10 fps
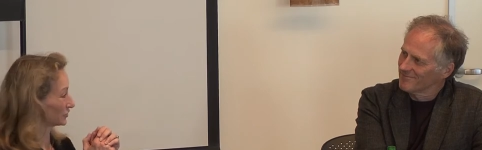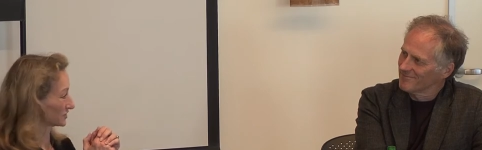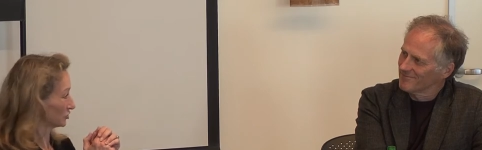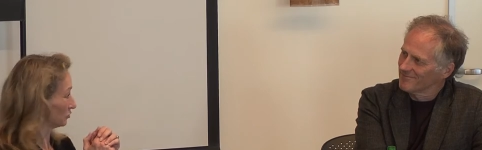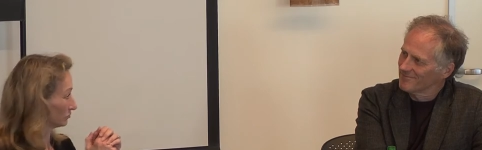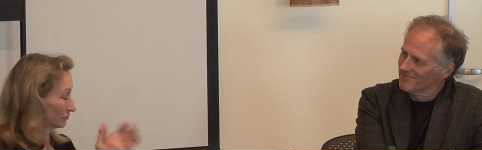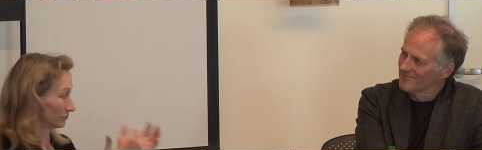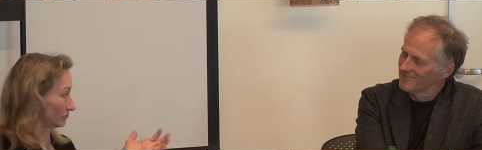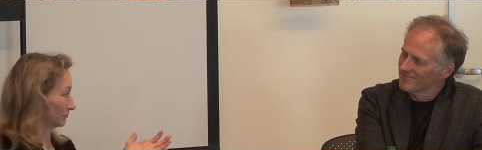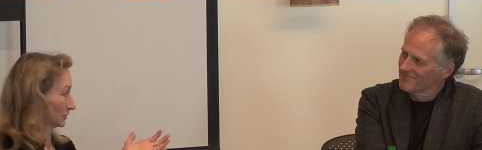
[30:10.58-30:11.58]
Speaker 1: are still
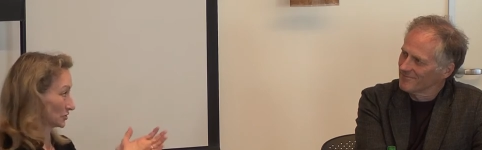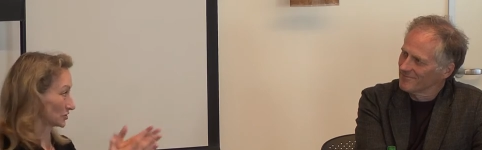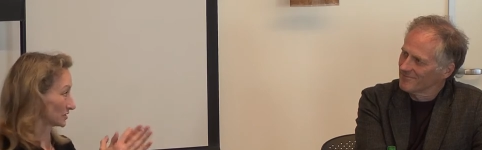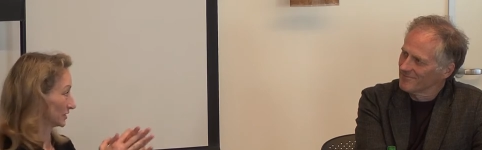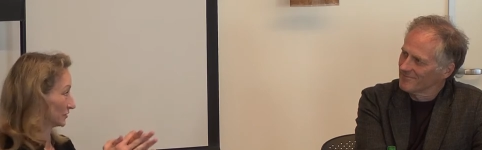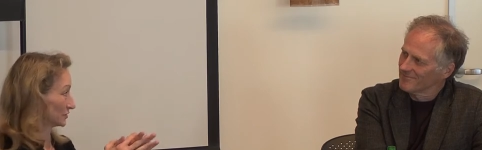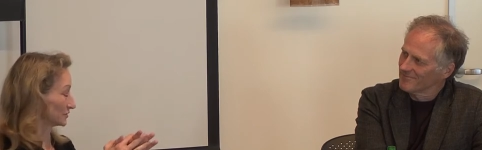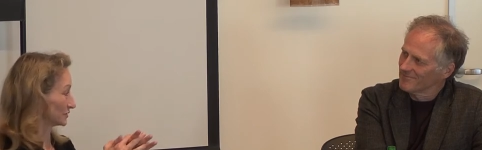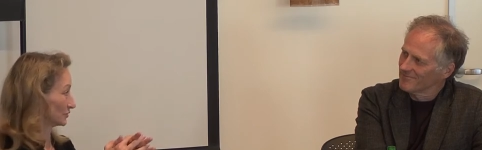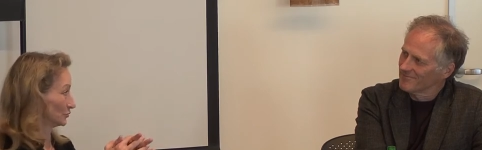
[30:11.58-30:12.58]
legislators
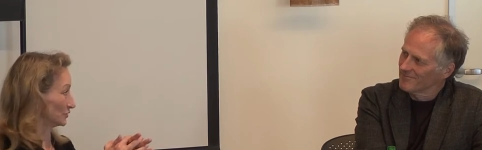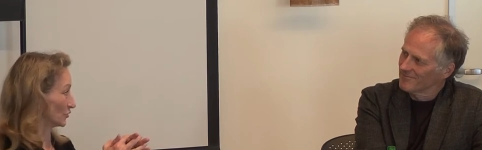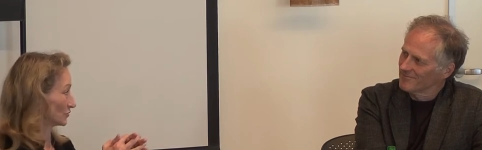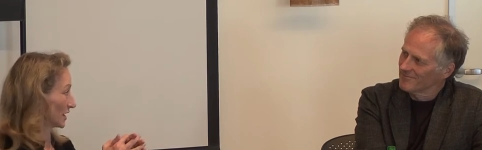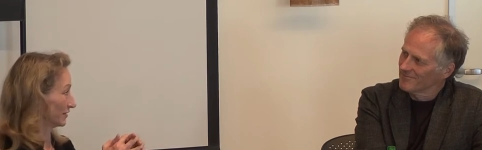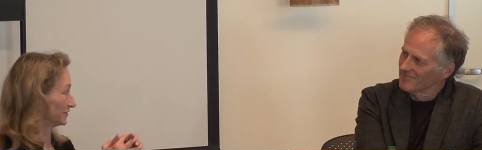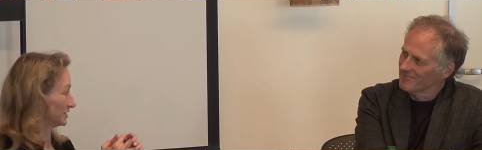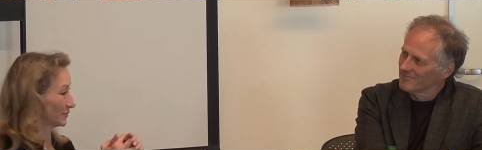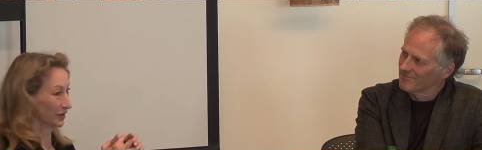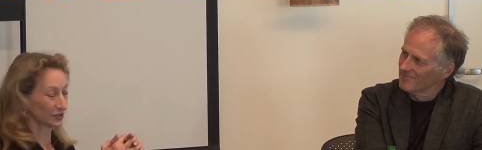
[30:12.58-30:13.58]
who don't have
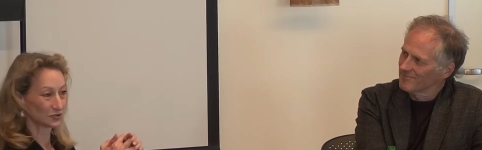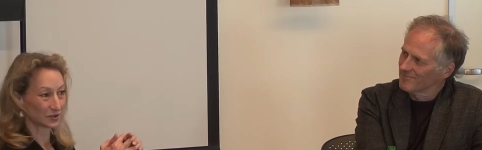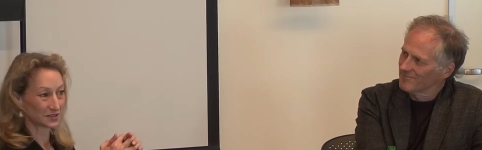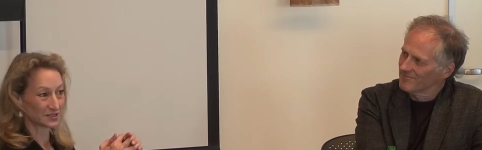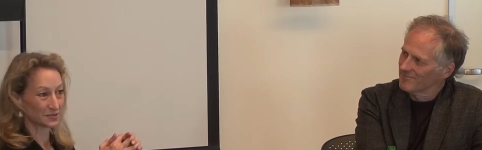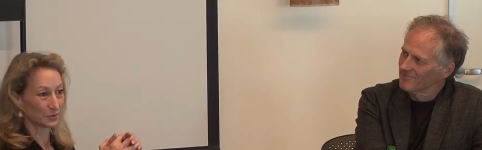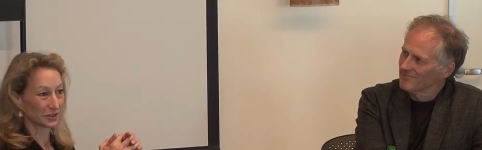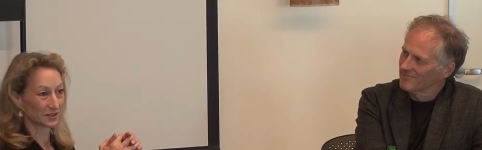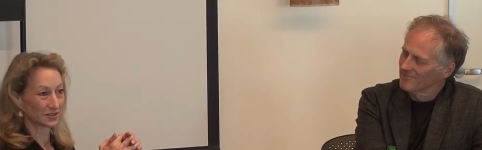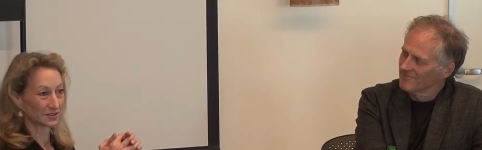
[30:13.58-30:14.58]
email addresses
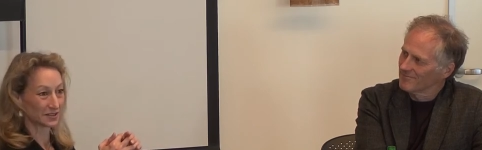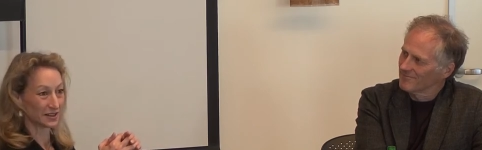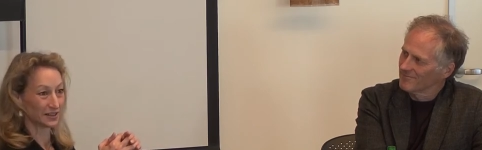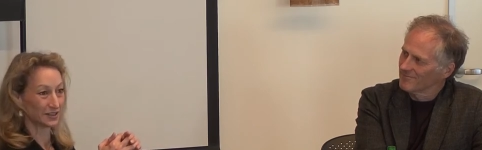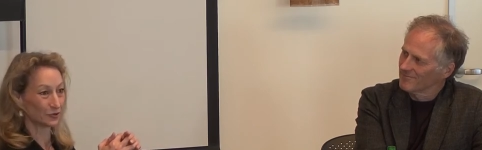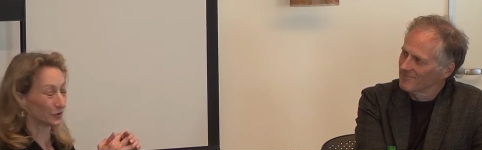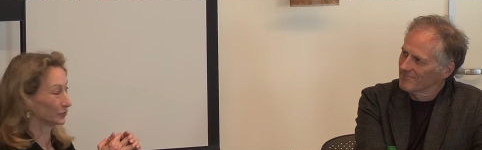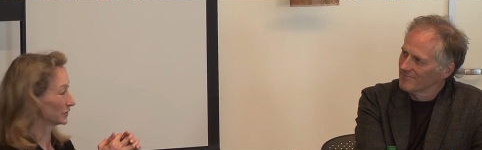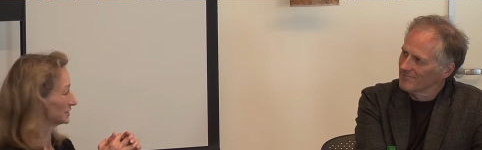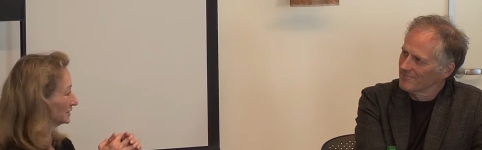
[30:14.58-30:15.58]
because they don't
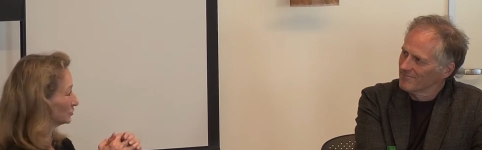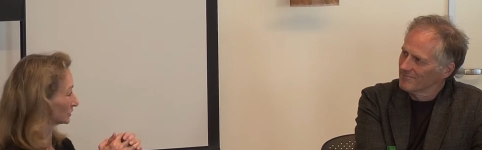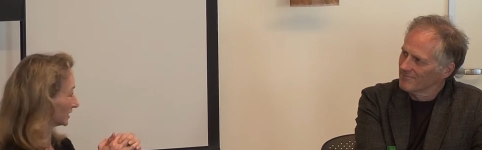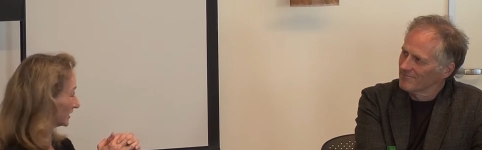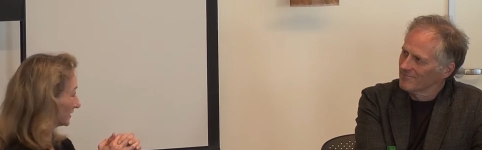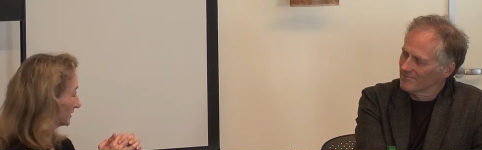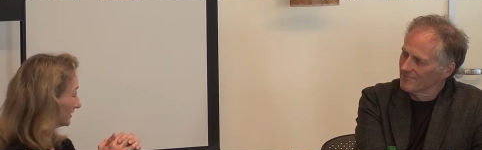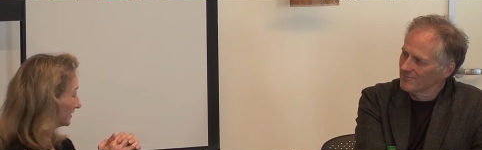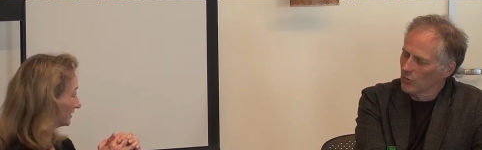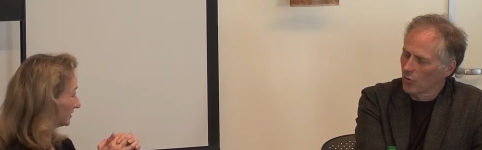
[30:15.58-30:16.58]
really want to deal with that.
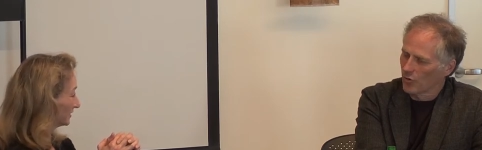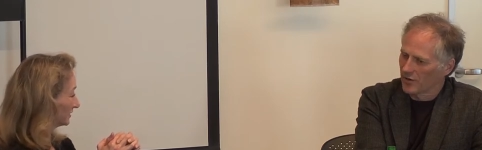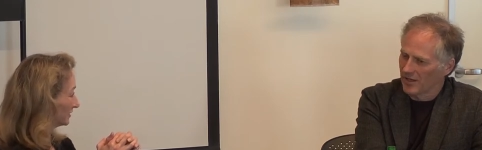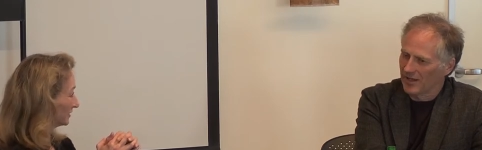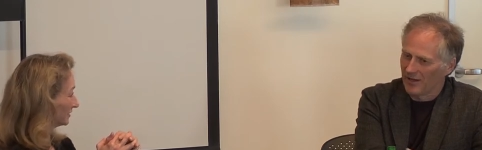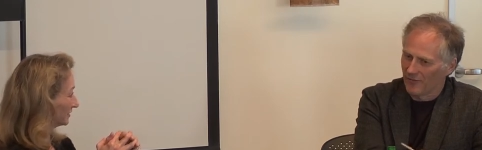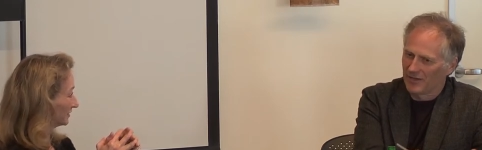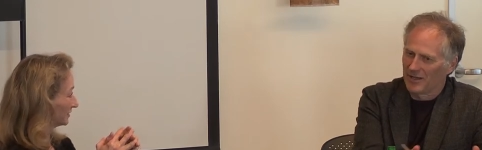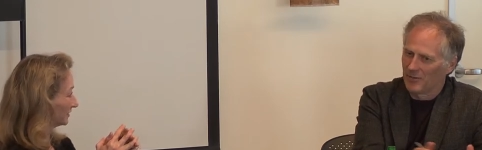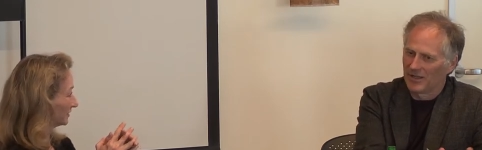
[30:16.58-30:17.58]
Mm-hmm.
Speaker 2: Or they have
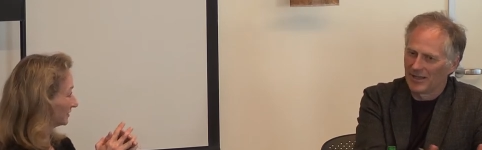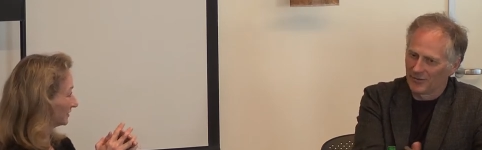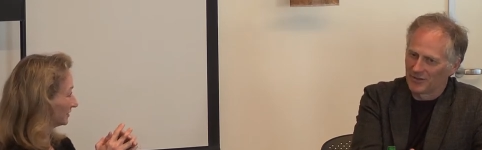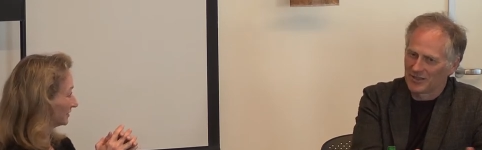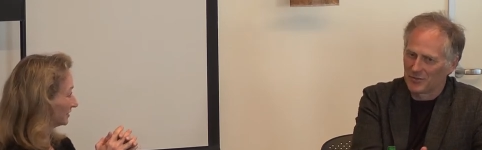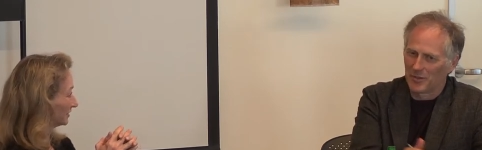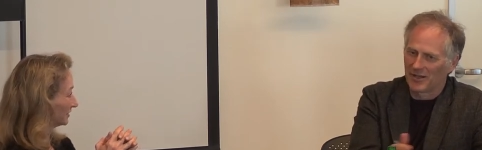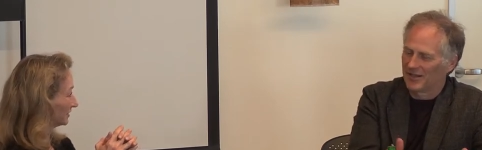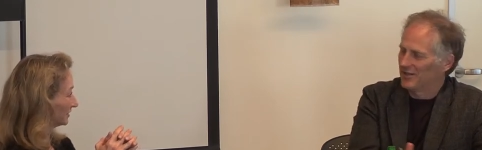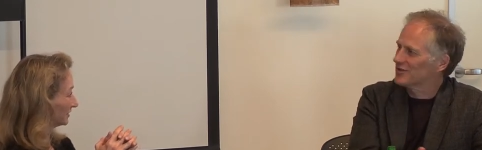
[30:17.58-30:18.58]
an email address that's
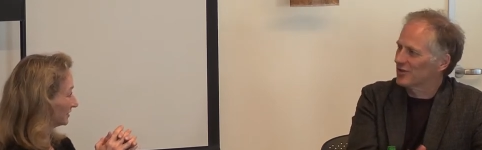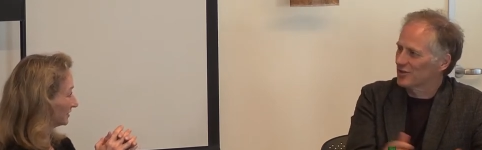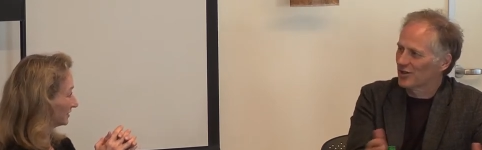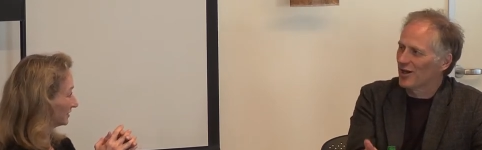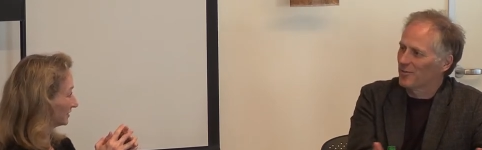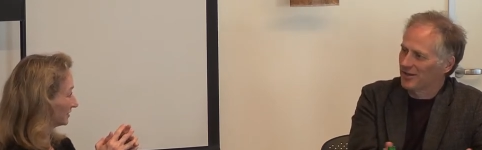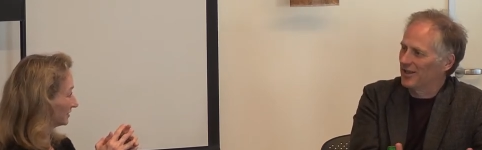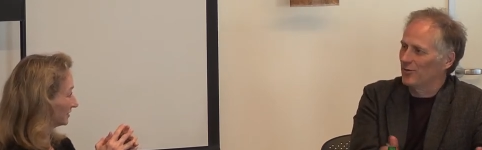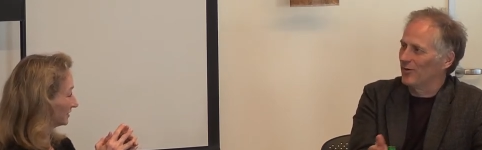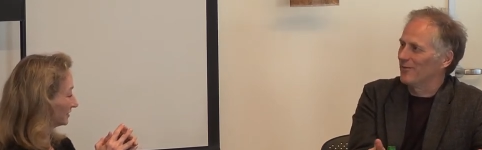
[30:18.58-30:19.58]
behind is such a
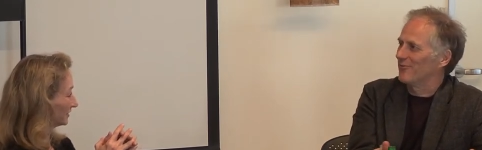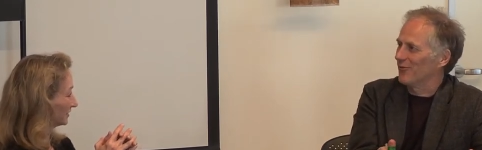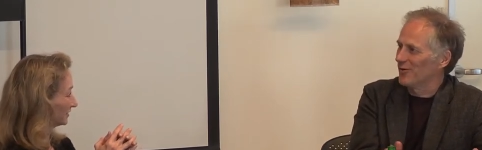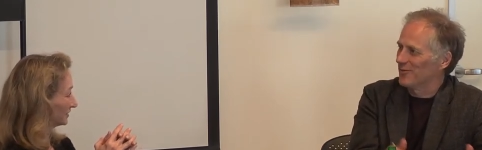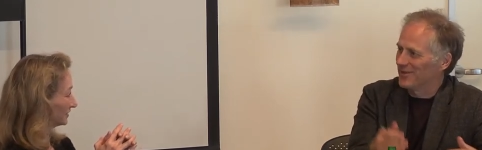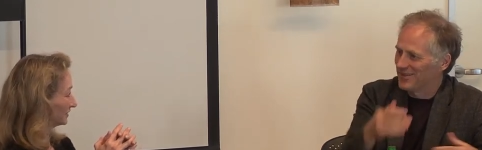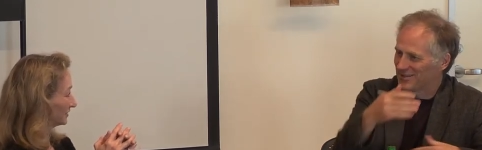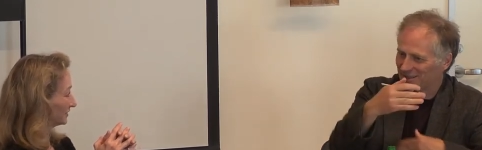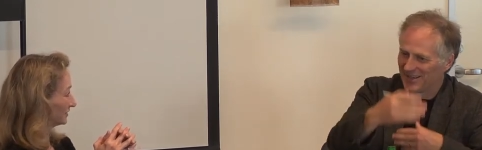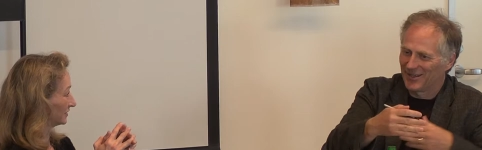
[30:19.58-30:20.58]
complicated web form that
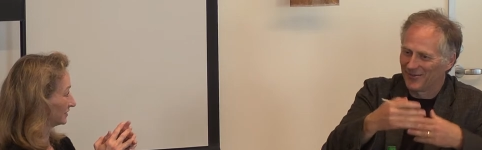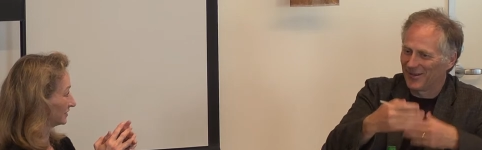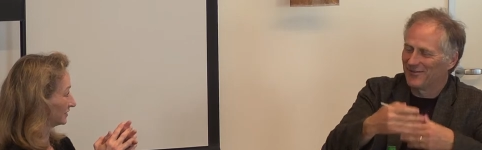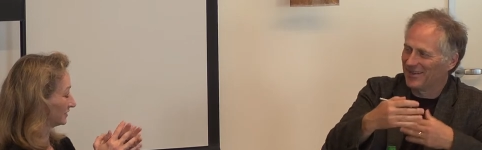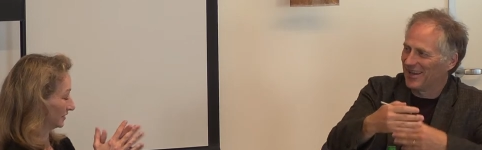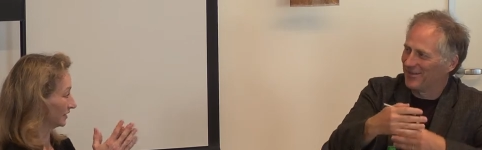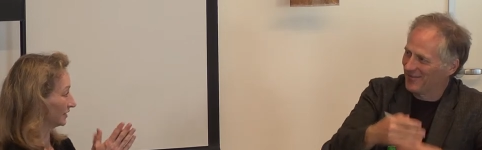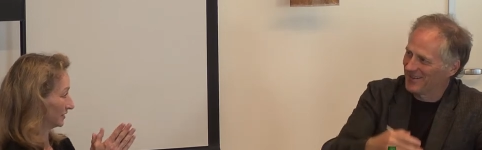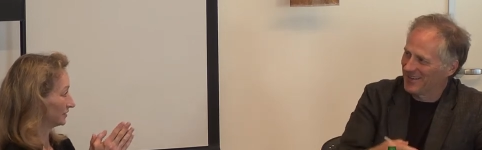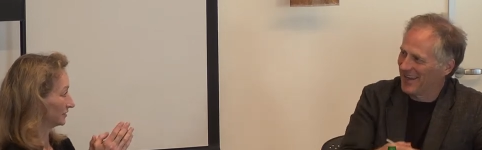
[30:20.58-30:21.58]
it's, again, a way of ga
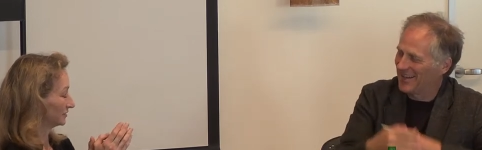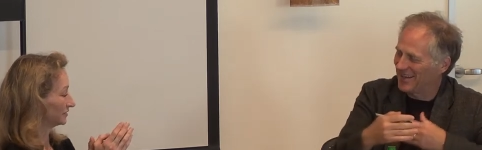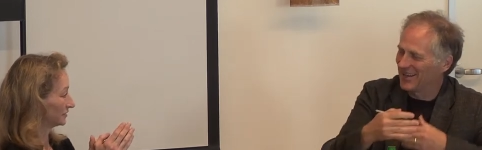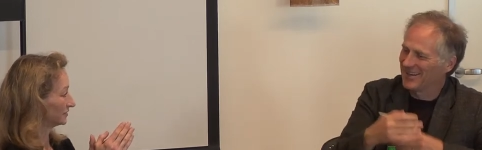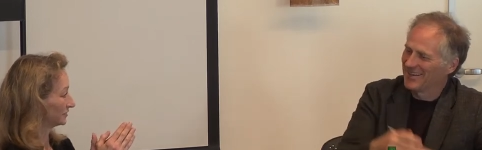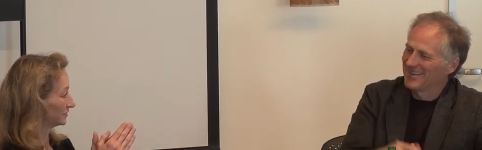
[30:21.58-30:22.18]
gating